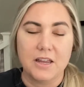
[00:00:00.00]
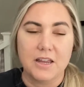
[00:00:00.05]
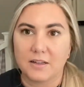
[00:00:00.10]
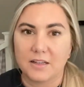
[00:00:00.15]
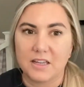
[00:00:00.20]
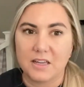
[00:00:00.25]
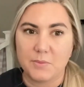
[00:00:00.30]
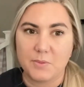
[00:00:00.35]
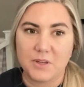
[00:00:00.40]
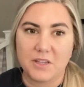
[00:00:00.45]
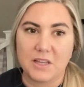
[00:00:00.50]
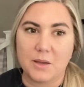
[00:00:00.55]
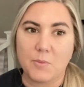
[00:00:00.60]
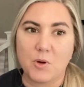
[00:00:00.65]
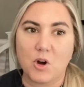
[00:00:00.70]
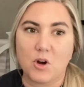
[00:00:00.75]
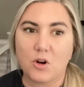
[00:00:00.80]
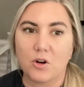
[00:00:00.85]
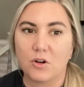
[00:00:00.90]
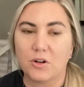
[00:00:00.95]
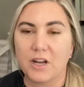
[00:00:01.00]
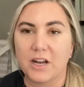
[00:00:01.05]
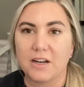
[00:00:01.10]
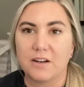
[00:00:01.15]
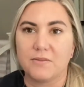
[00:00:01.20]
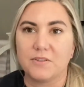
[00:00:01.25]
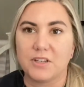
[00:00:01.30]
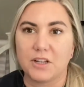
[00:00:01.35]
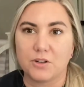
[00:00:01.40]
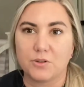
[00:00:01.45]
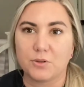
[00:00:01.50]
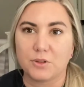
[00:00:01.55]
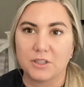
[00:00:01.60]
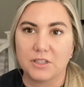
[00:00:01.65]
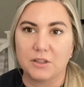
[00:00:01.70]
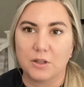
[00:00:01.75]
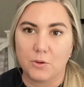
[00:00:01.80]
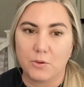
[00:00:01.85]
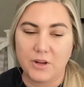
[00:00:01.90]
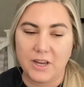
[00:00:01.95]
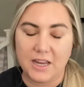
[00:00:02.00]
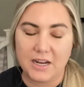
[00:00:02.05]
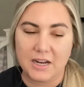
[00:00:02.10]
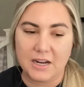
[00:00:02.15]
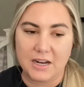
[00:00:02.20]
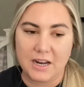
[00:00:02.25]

keeping them all kind of centrally located